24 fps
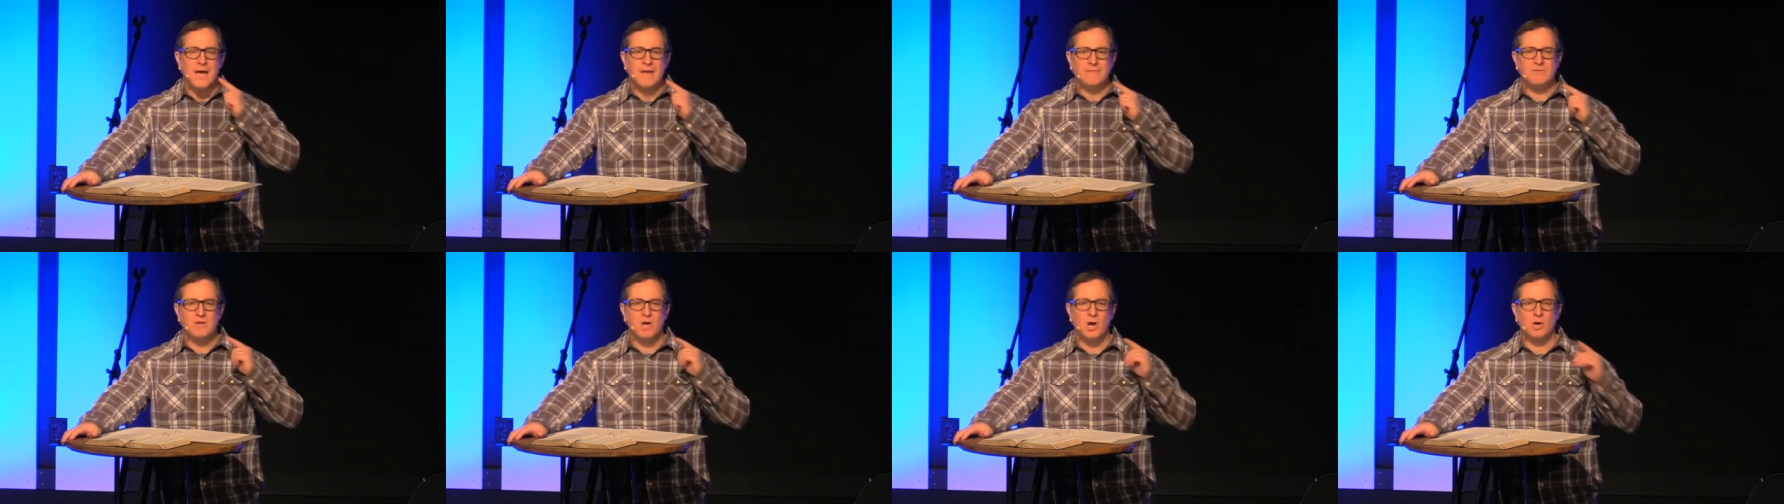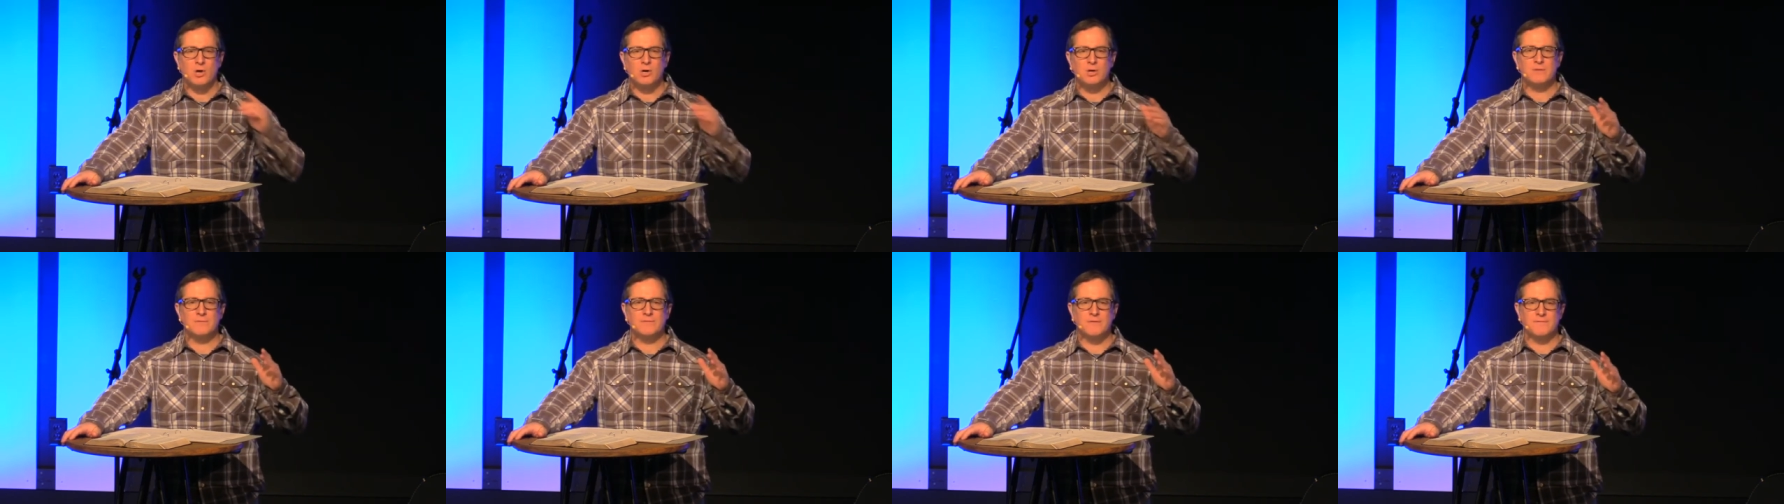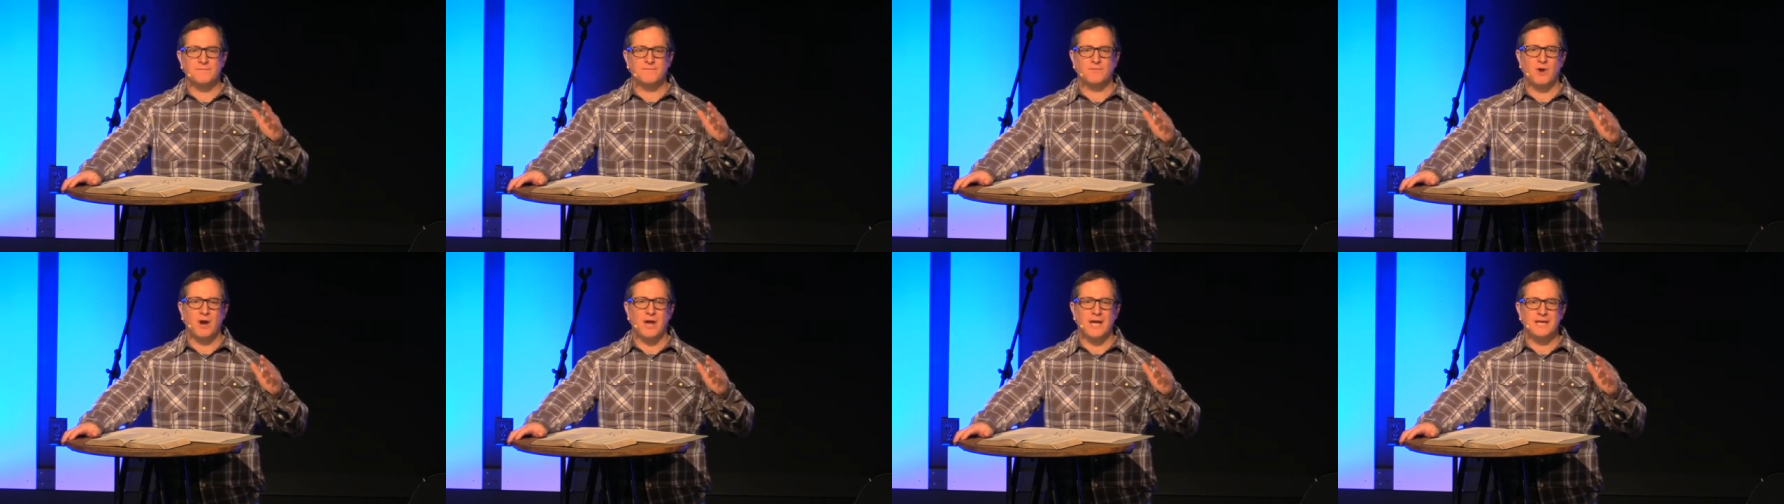Have you heard of
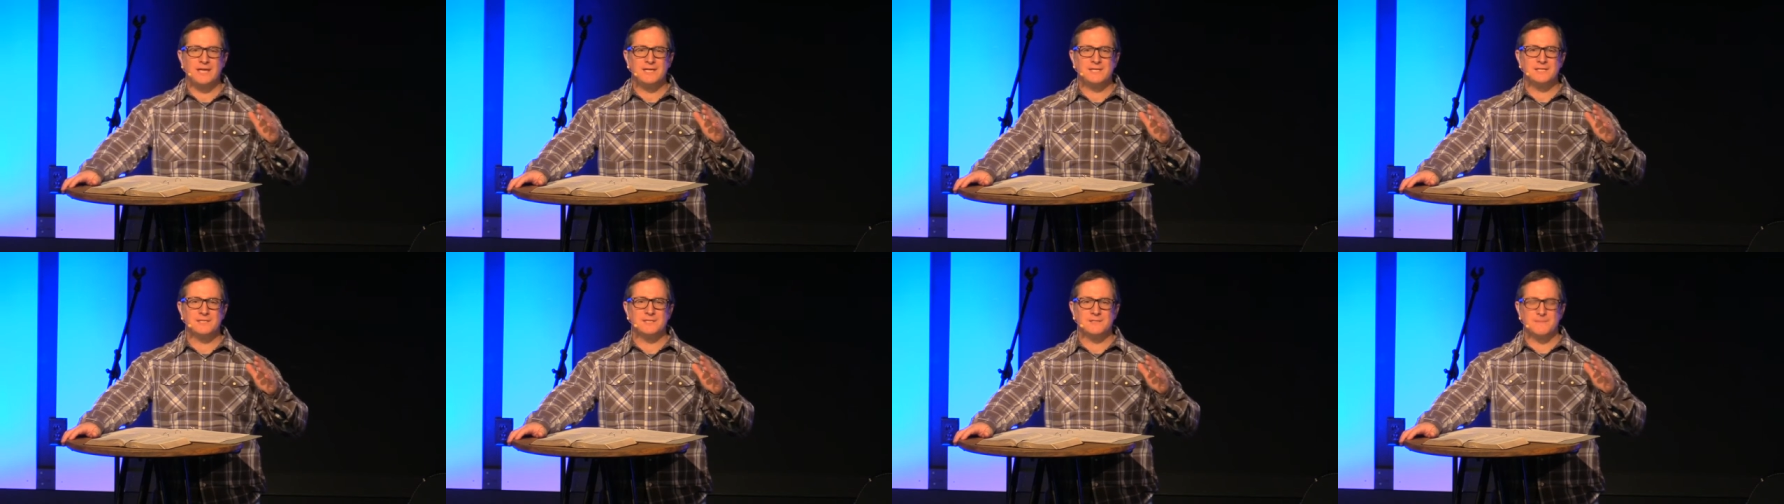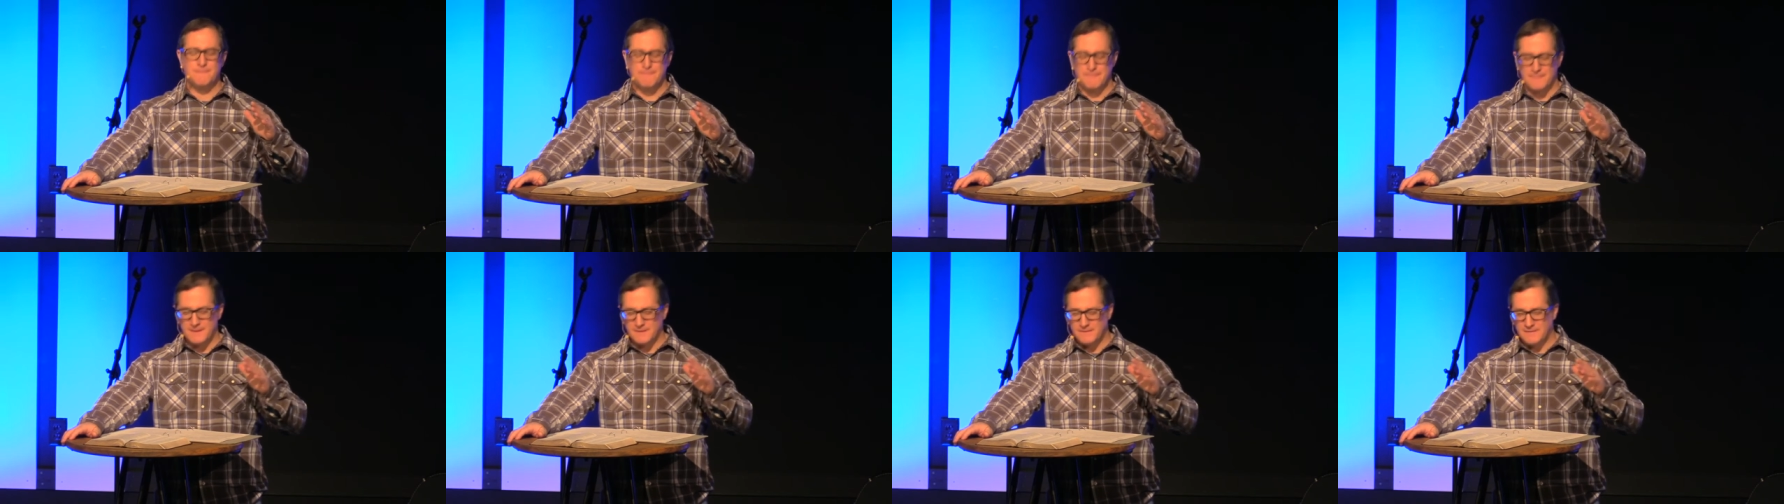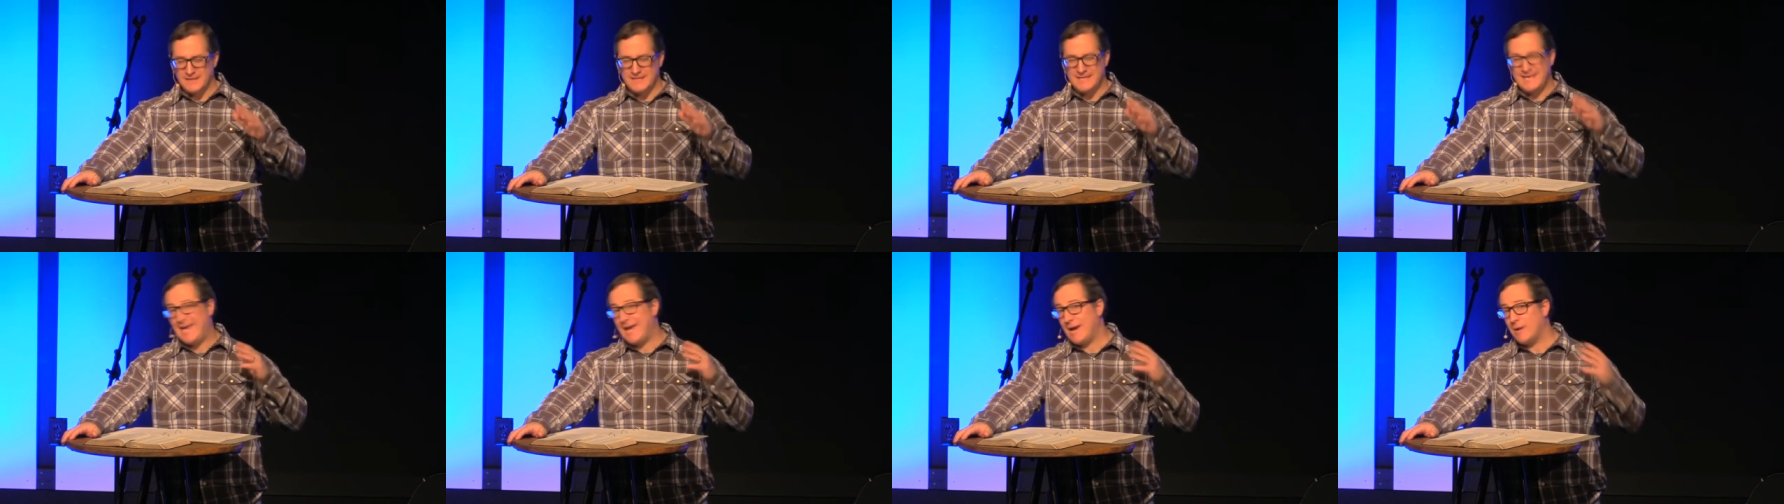the phrase,
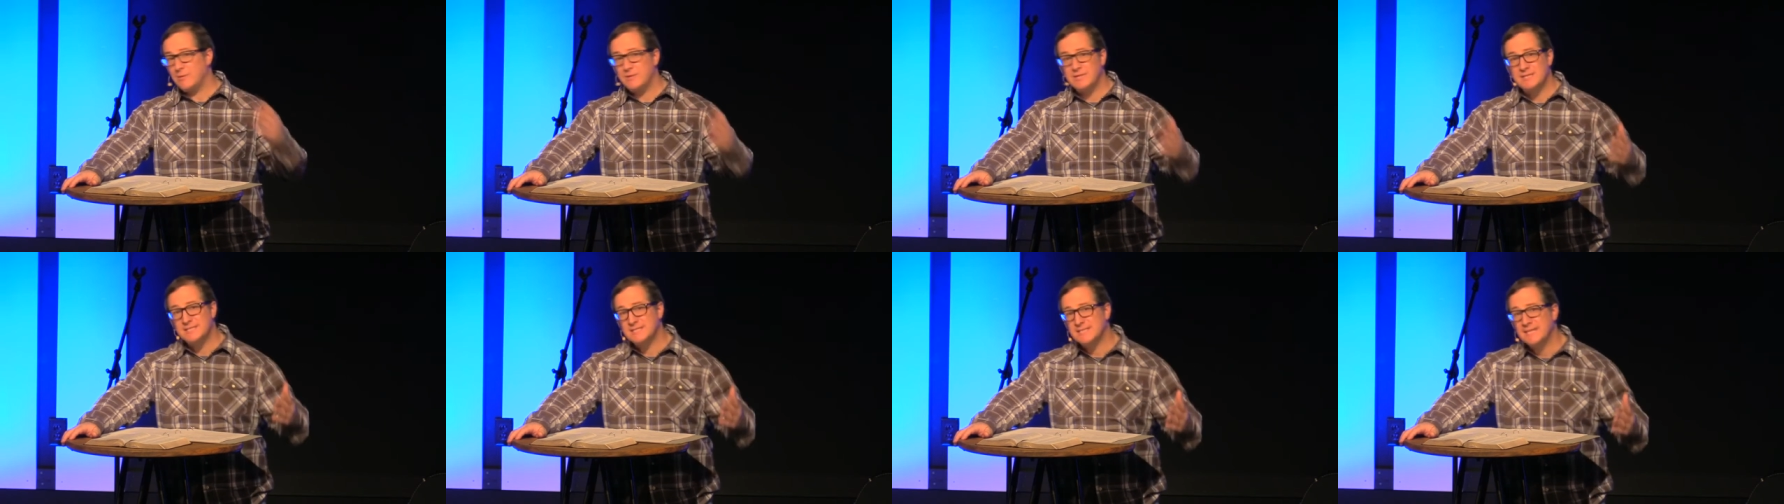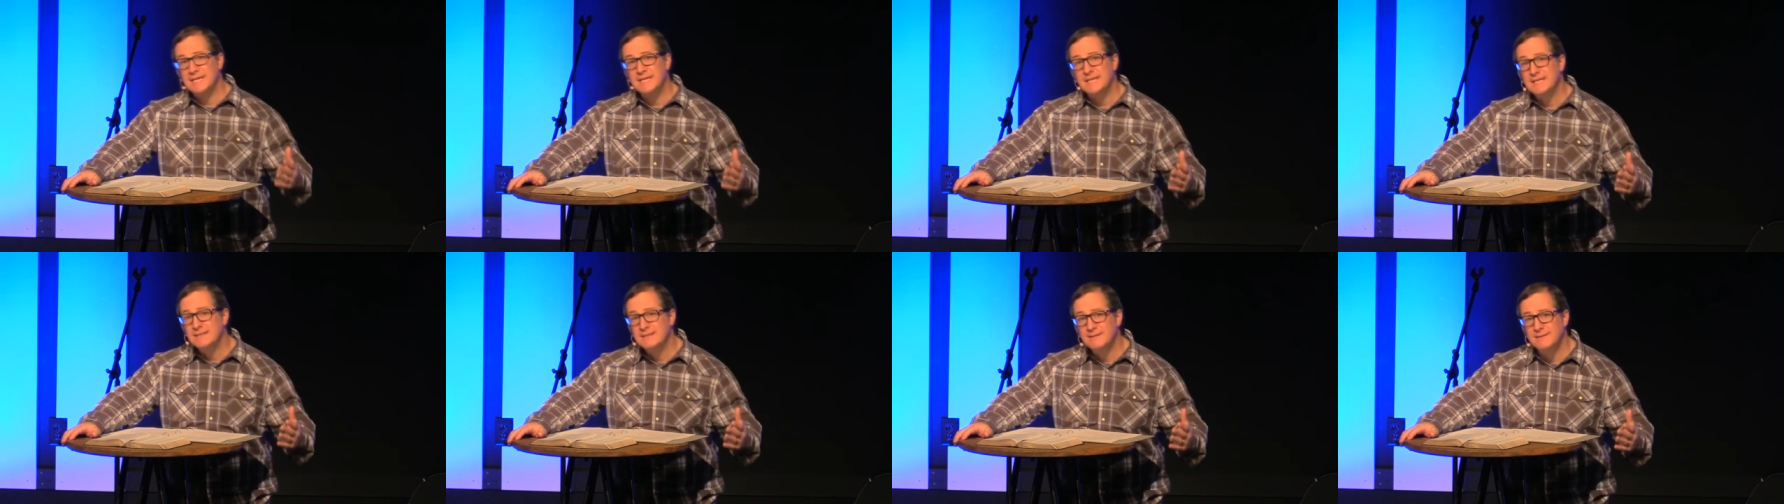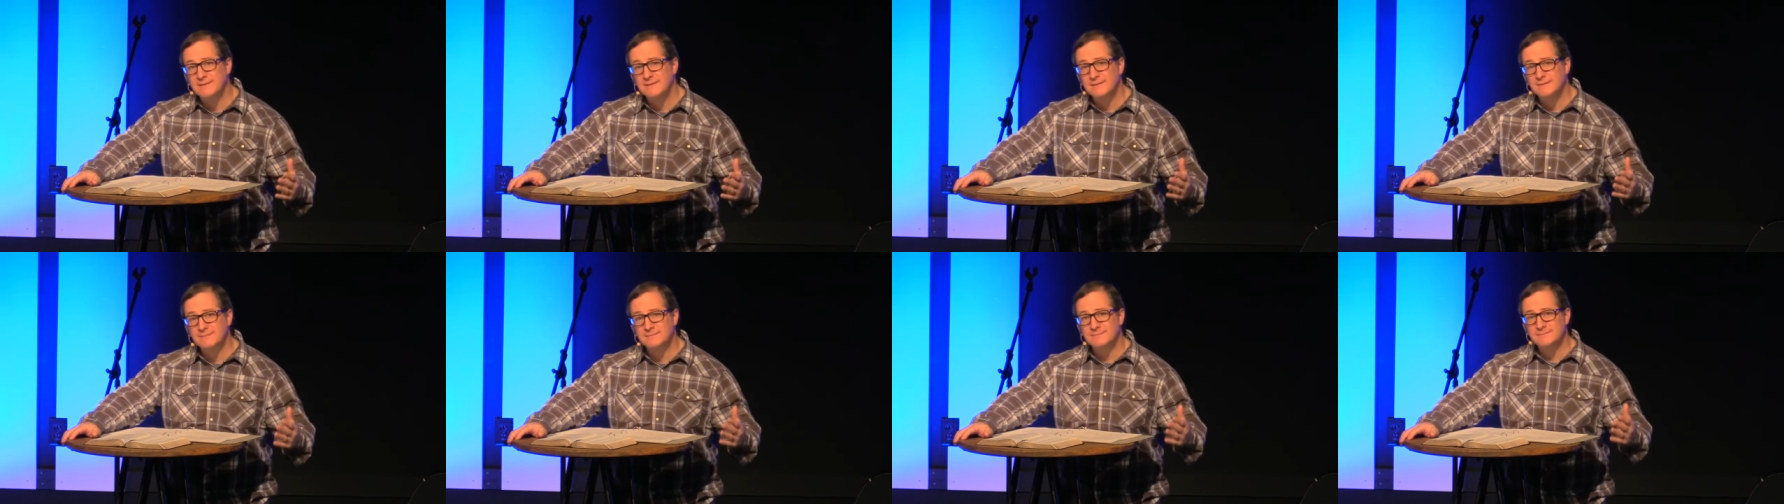the county
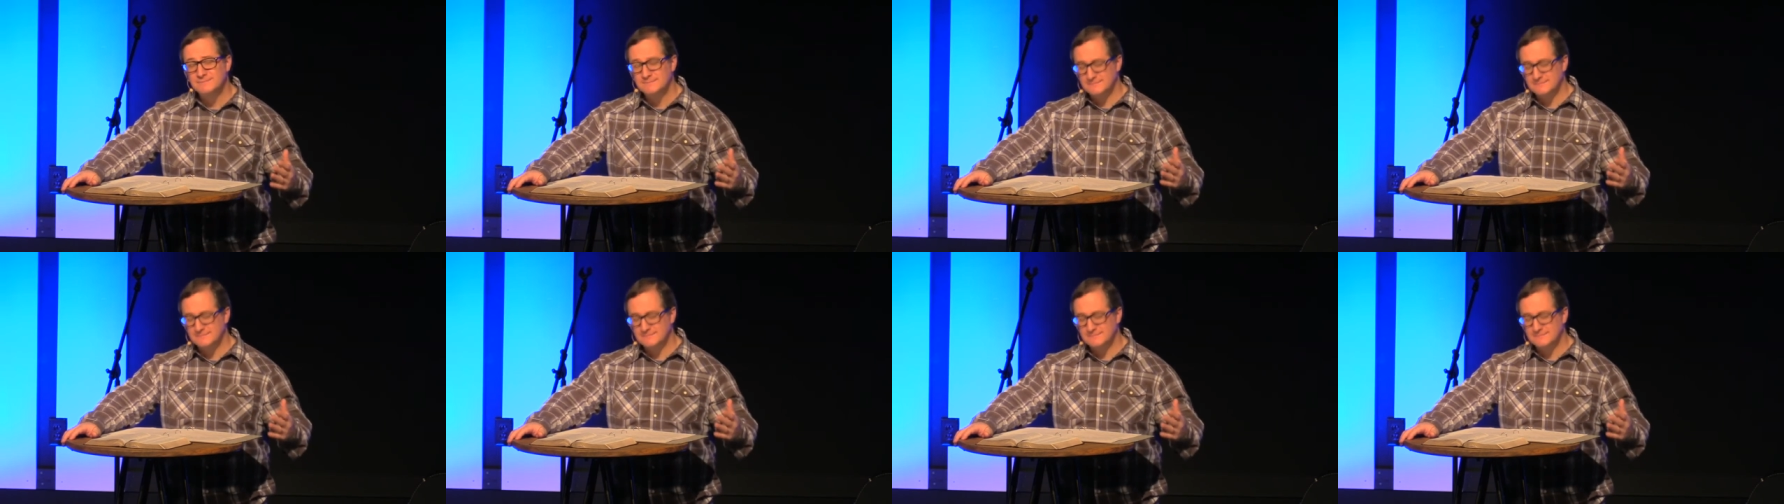seat?